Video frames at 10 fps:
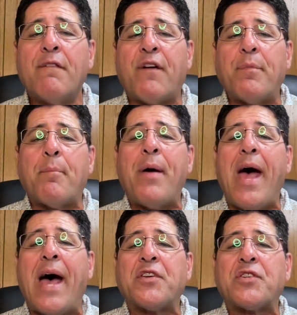from the
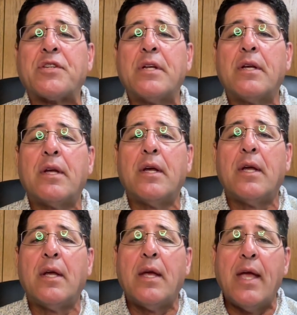past.
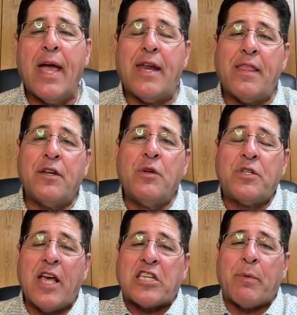And in the New
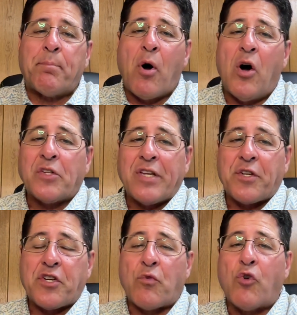Testament, Paul
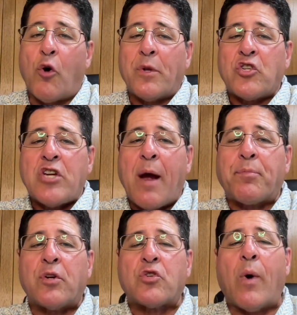tells us in Romans
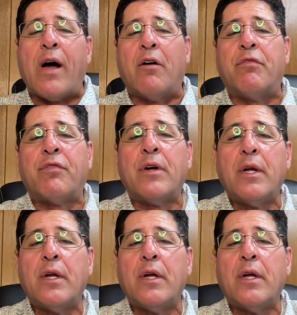chapter 12,